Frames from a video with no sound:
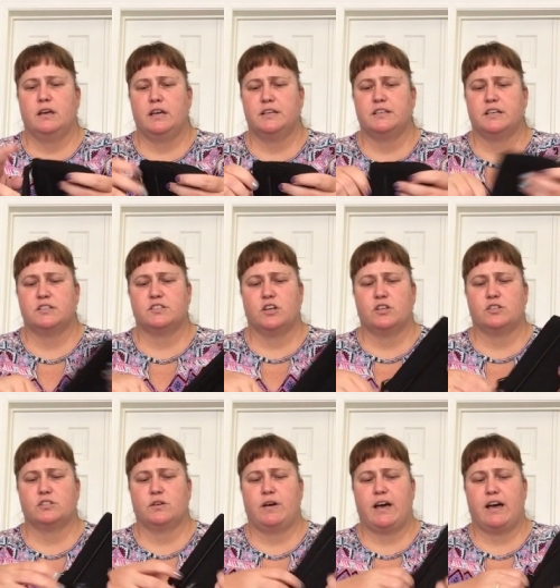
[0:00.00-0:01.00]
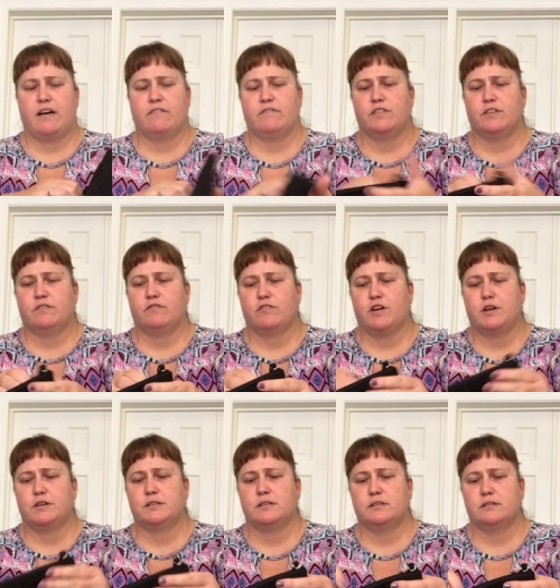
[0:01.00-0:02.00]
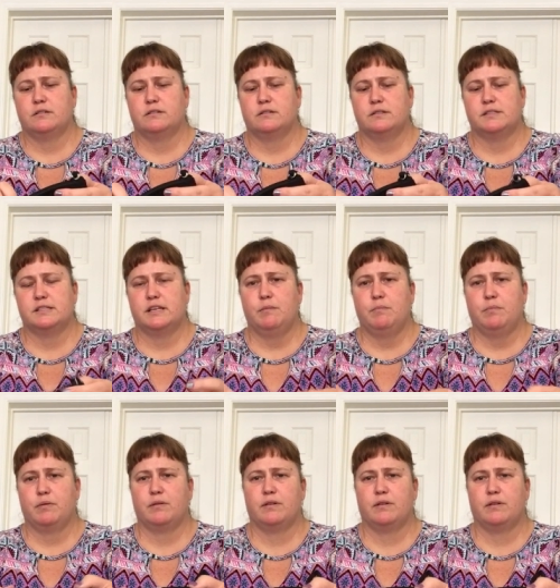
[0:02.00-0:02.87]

It does also have the front zip.